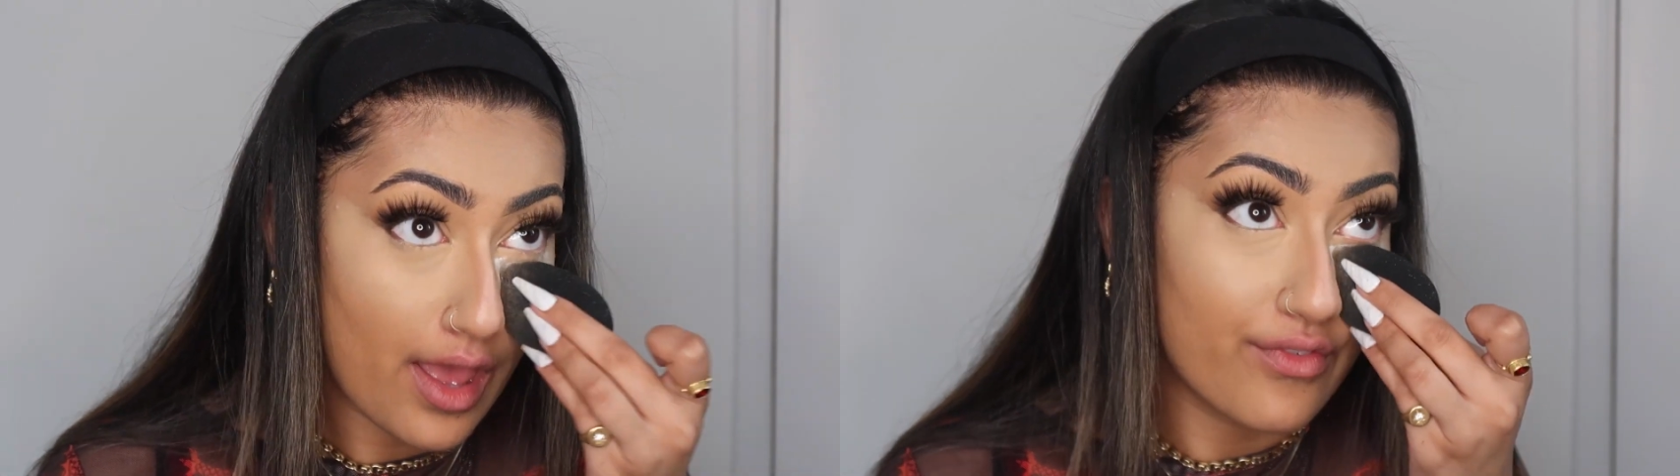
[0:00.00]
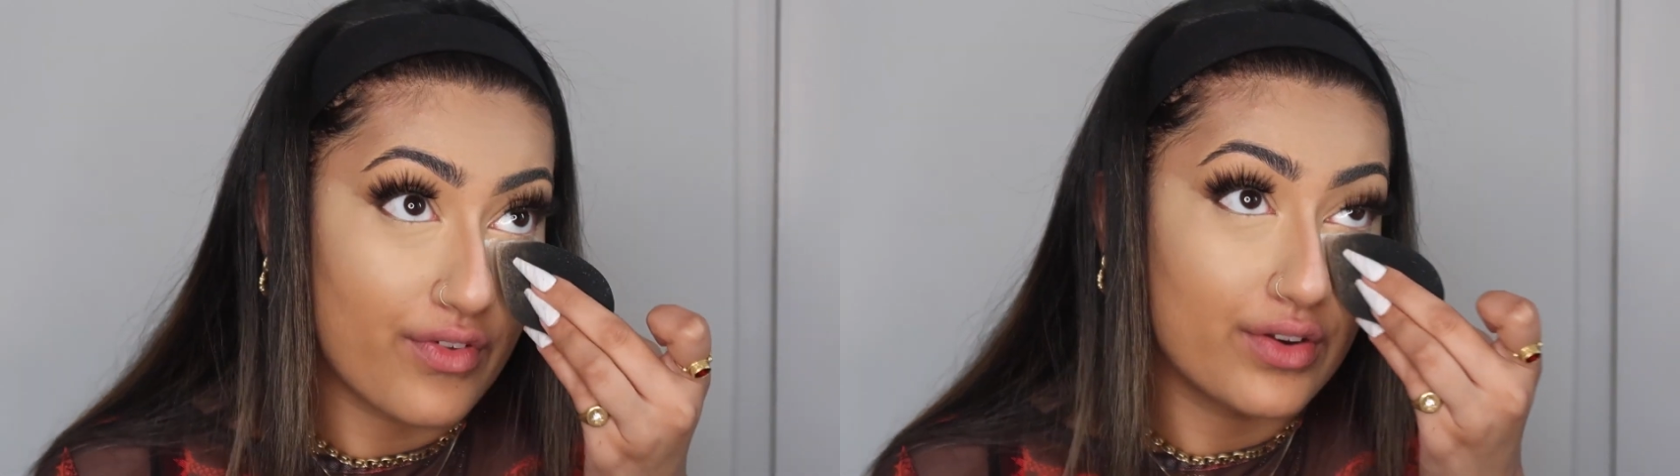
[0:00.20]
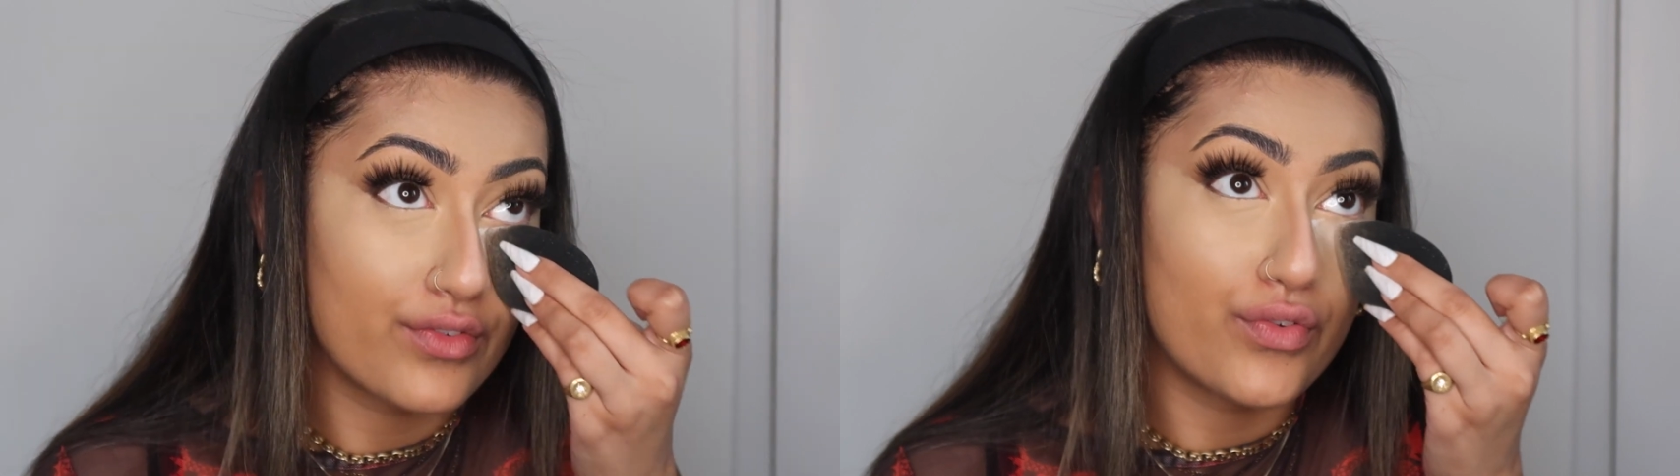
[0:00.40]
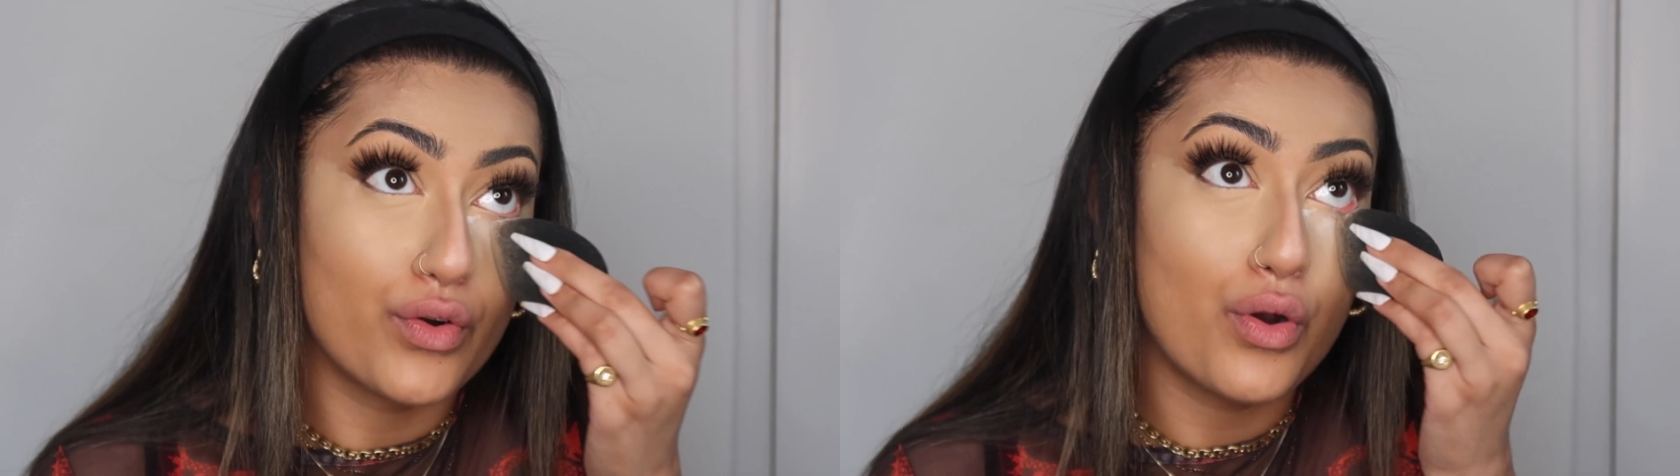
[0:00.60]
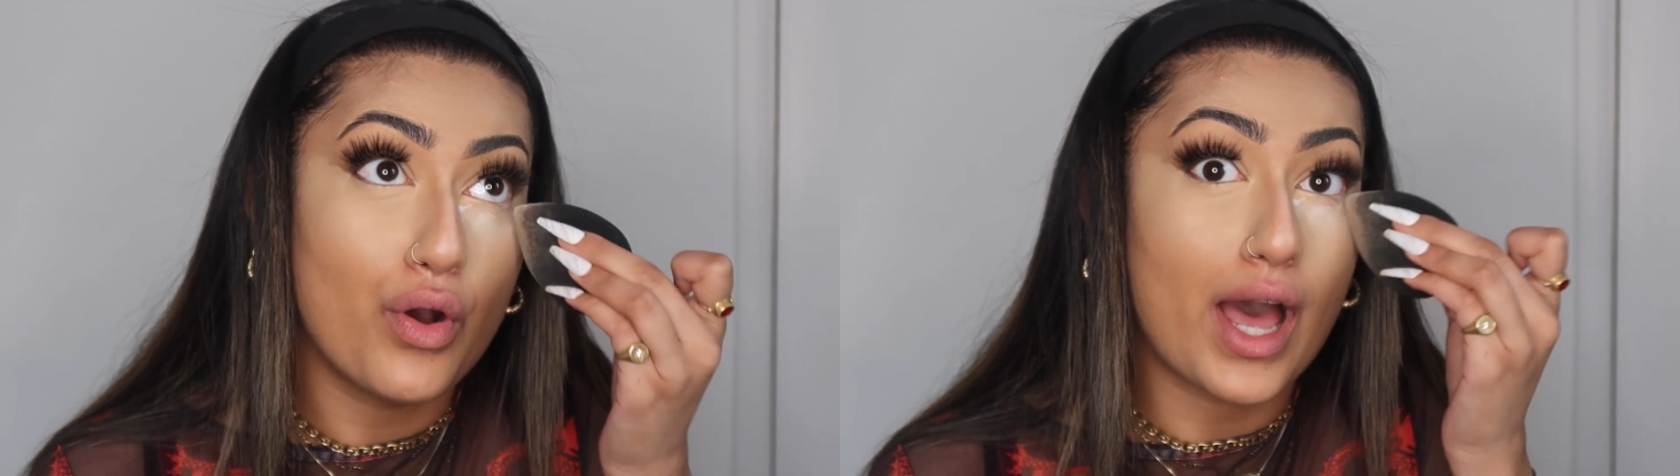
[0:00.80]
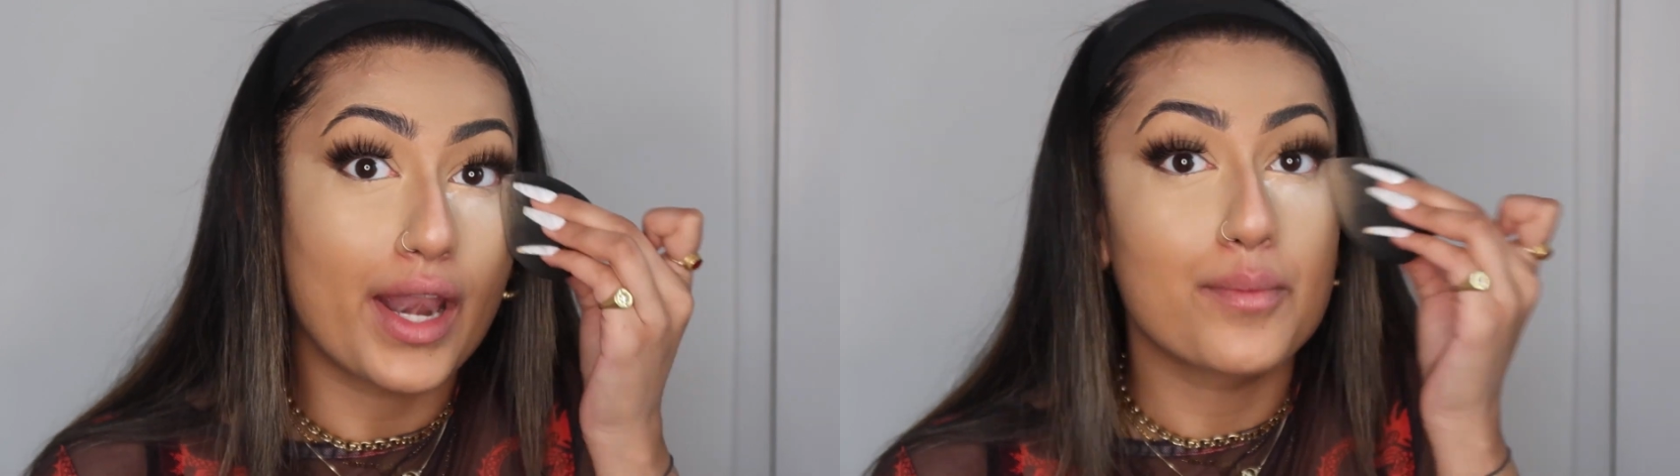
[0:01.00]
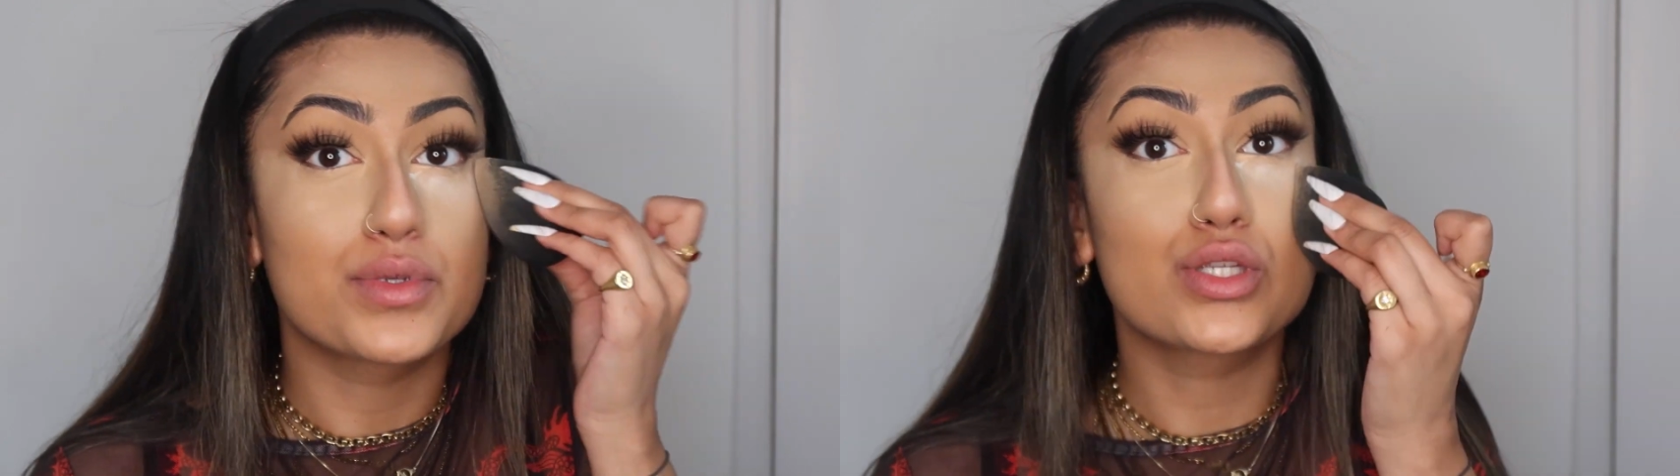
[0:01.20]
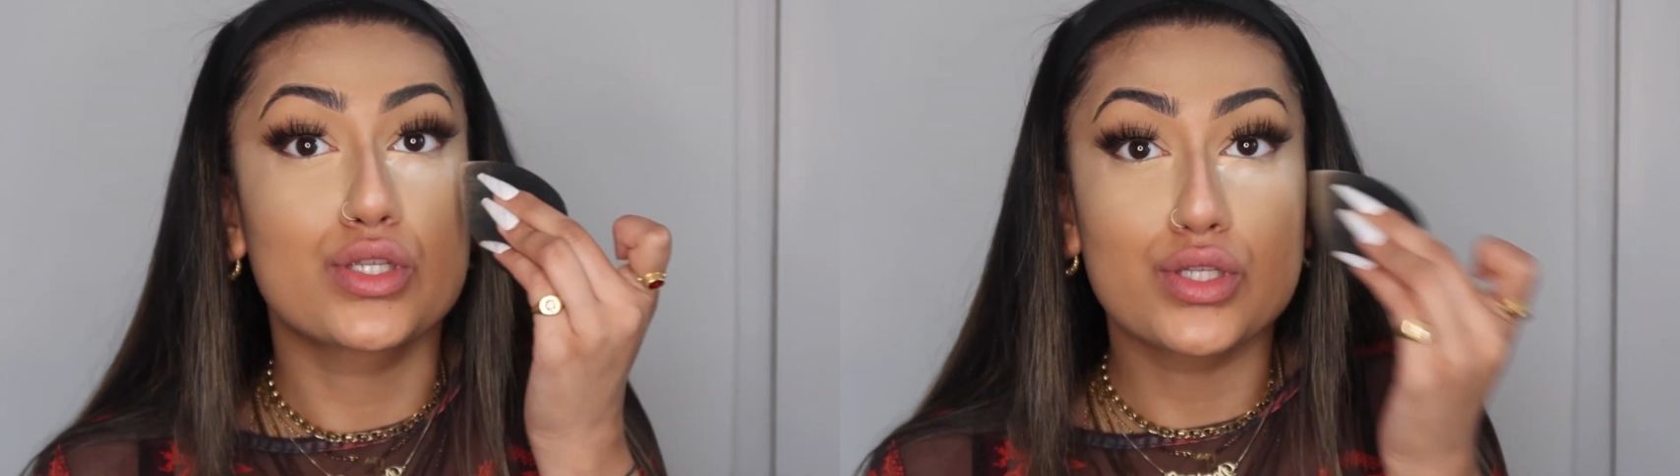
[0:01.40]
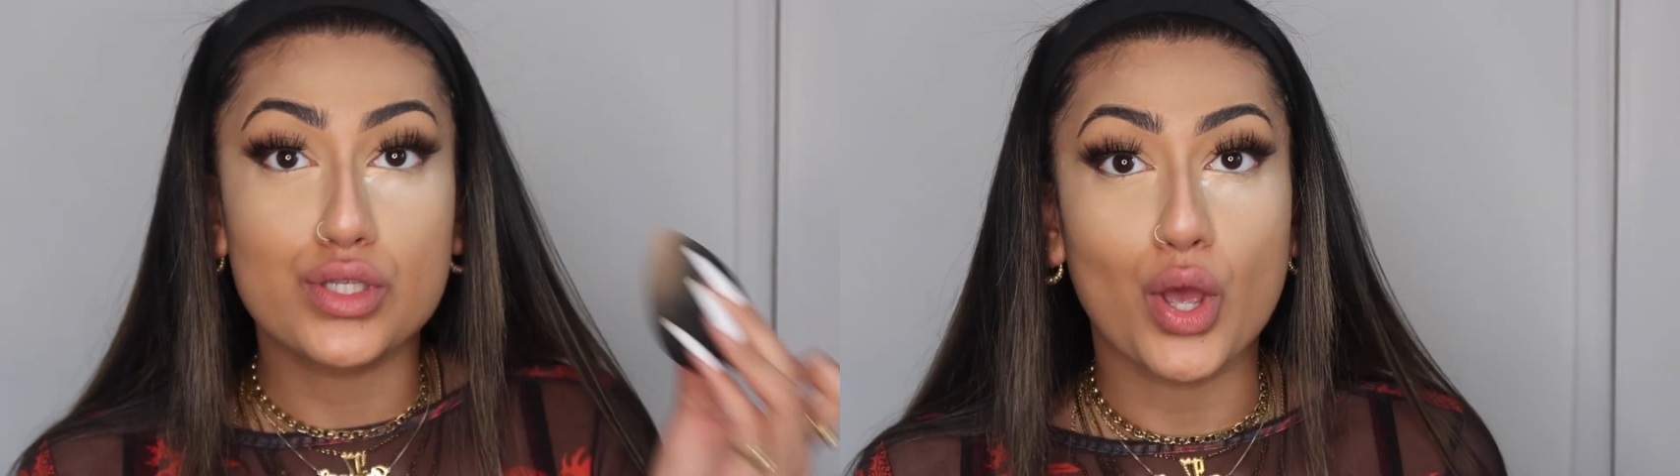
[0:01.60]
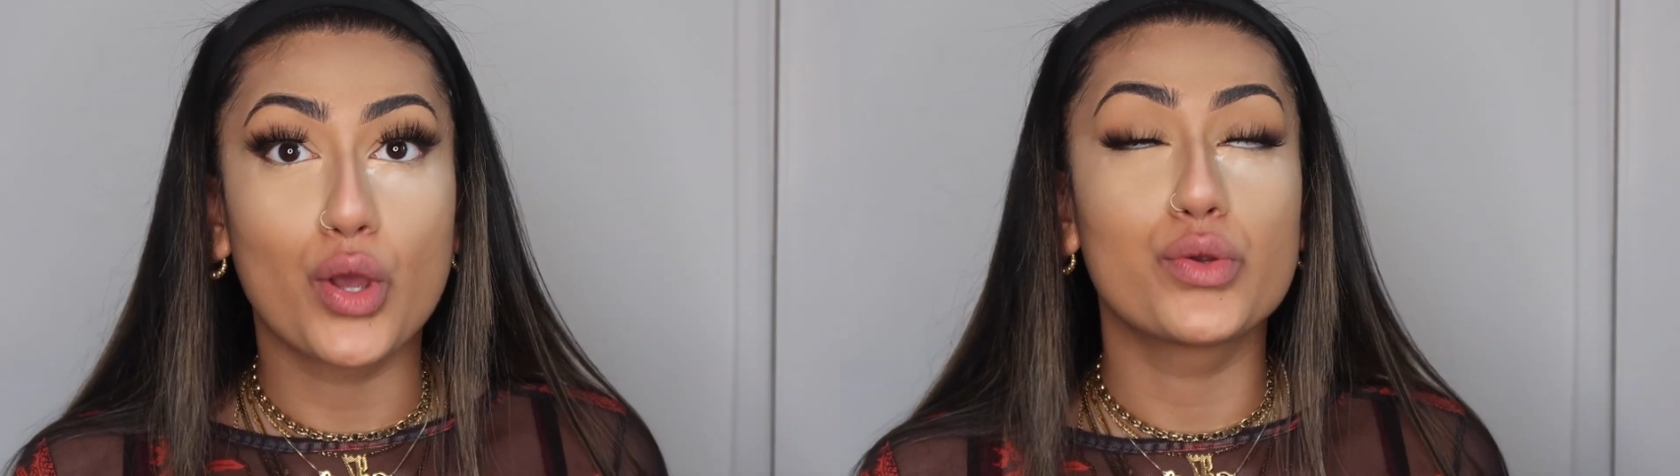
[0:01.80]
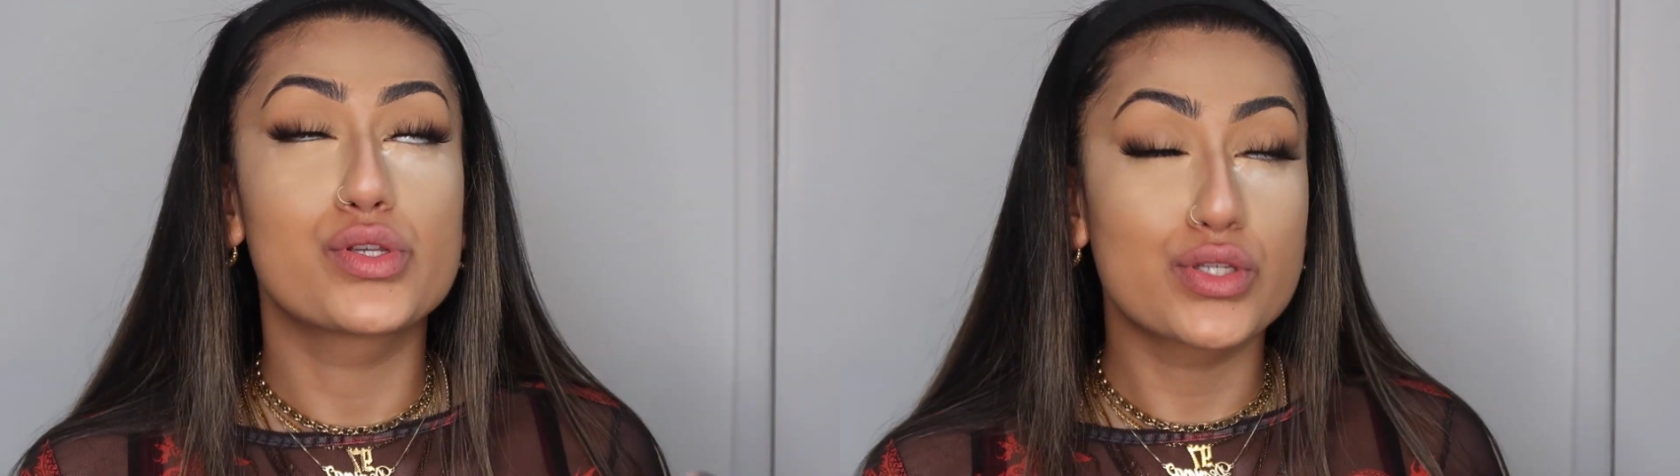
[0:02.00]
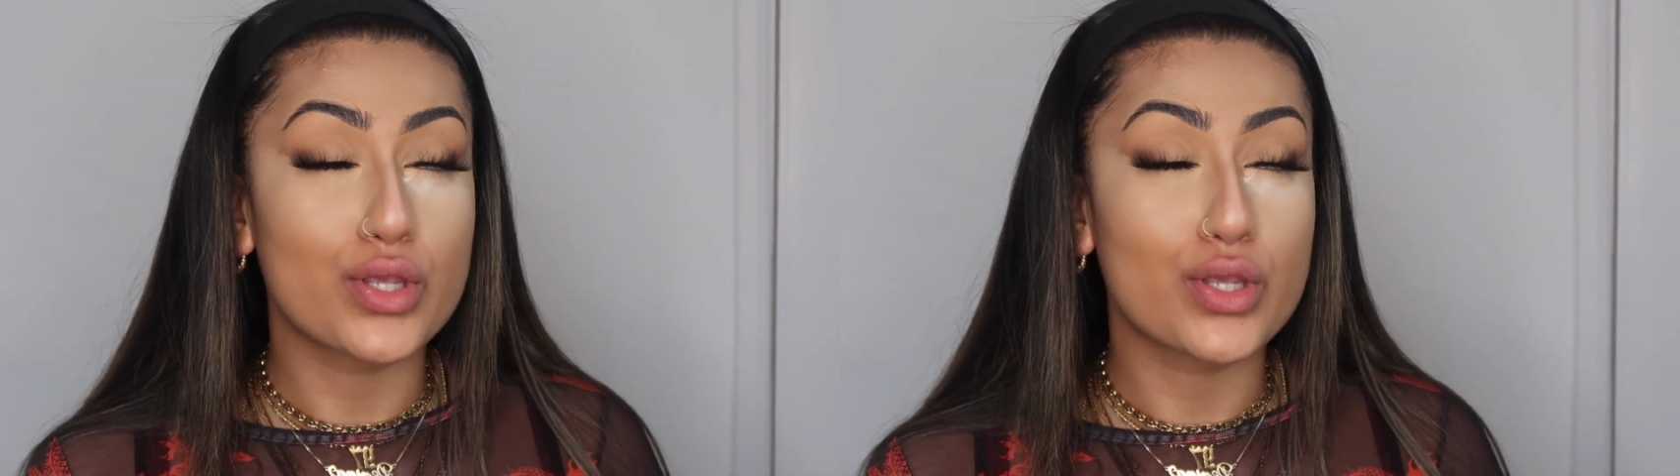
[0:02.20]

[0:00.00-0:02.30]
eventful, and I'm so